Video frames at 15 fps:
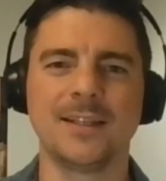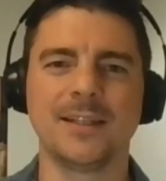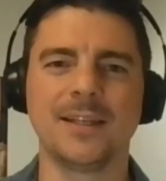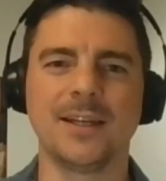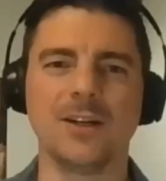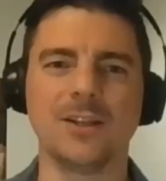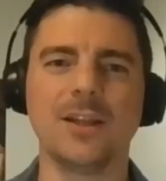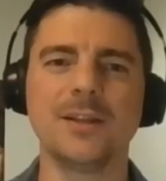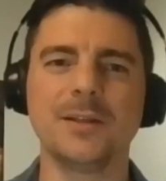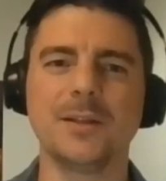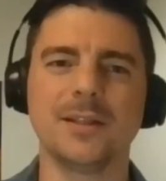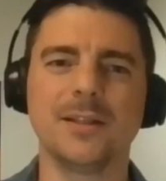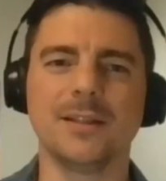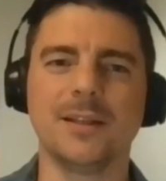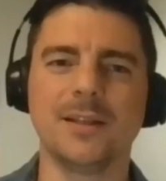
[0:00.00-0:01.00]
Now, a
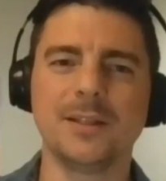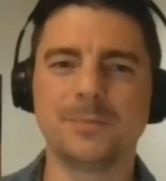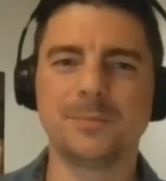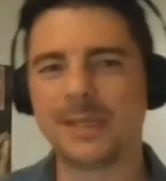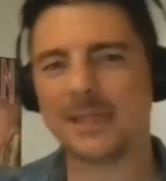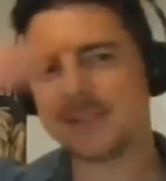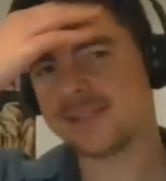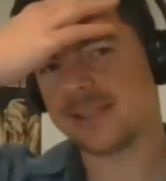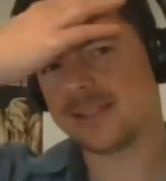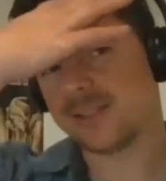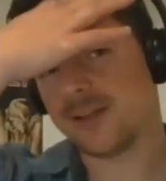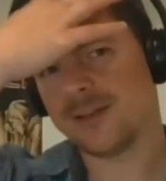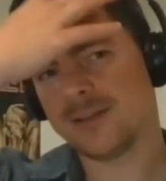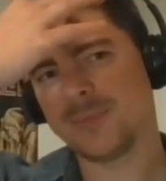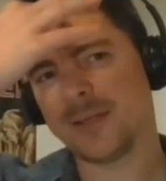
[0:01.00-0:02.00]
lot of bands that
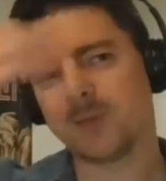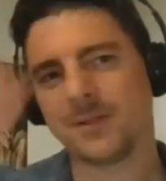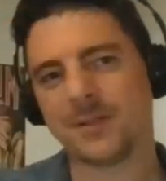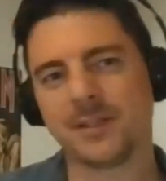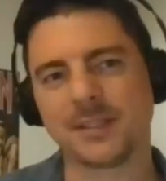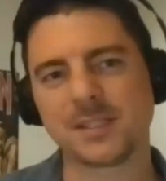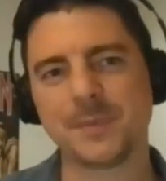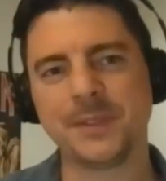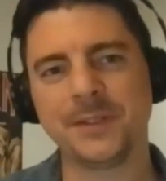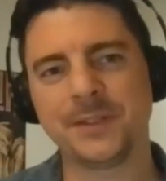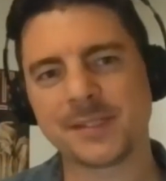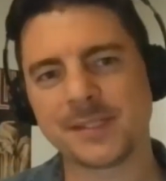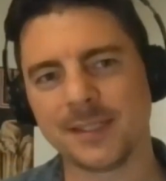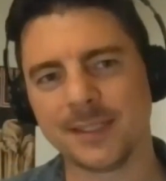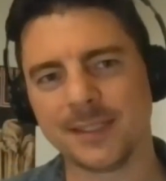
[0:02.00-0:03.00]
talk about an
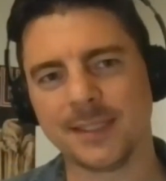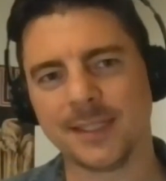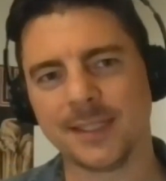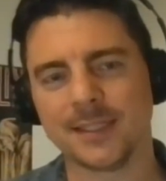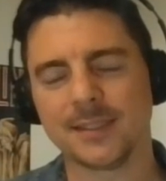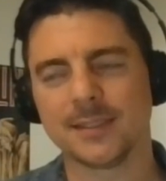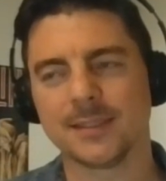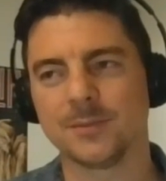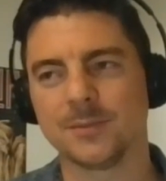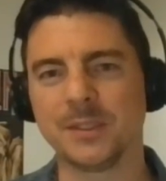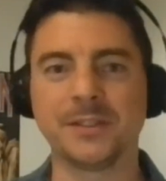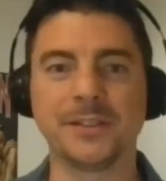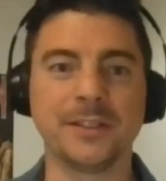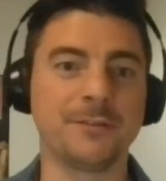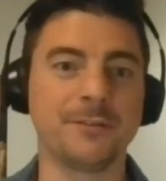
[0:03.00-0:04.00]
experience like that,
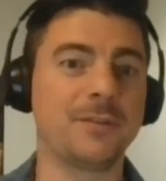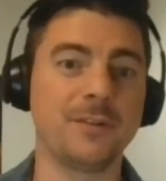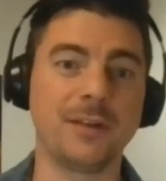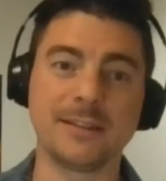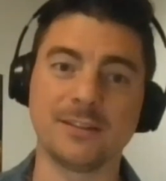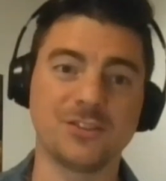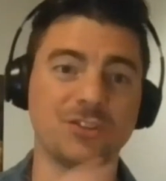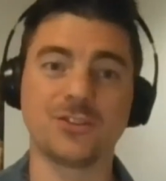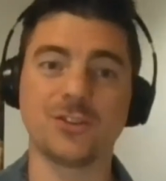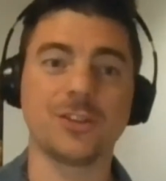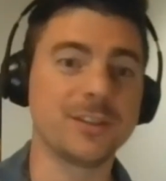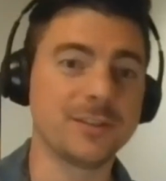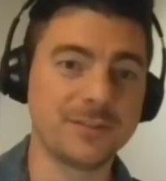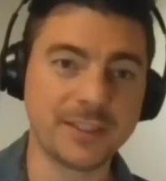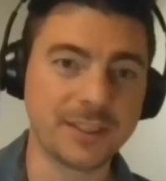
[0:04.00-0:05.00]
whether they're at the
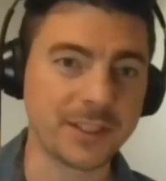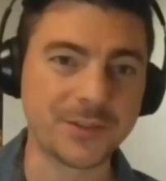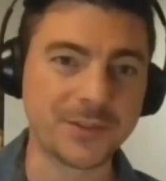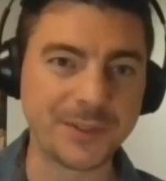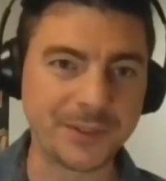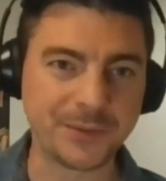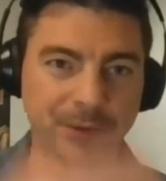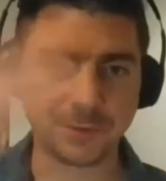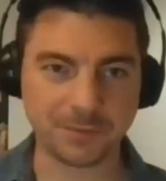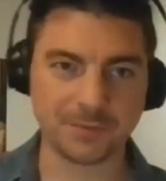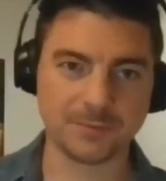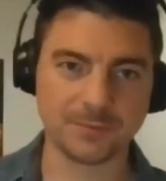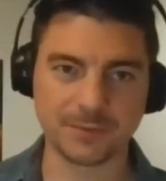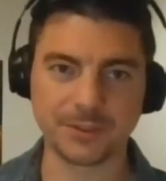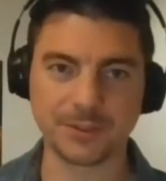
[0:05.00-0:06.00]
start of their career or
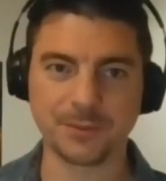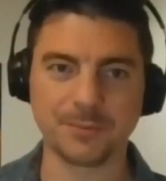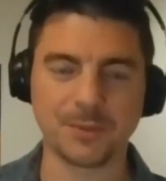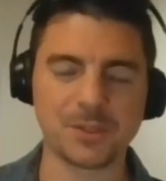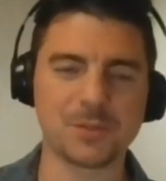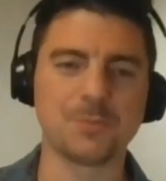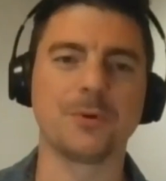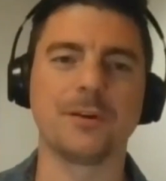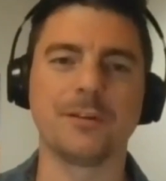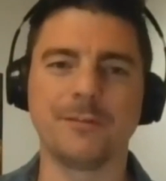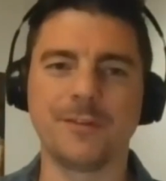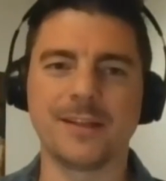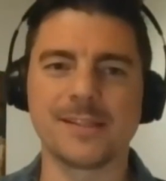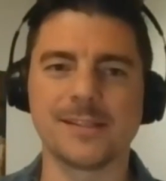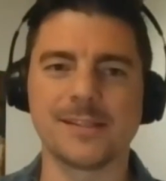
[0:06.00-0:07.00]
much more
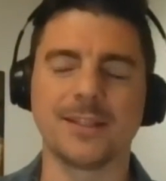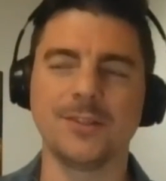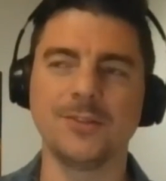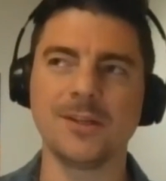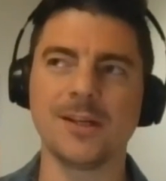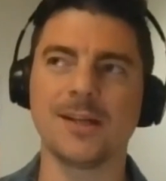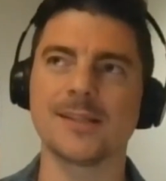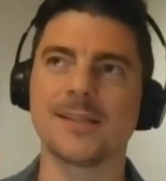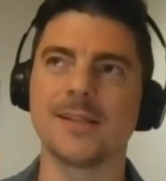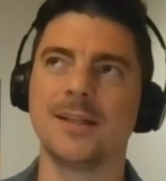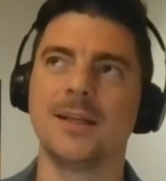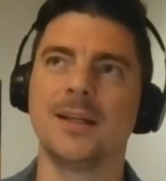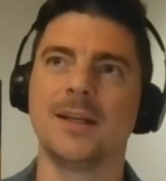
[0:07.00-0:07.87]
advanced like you guys,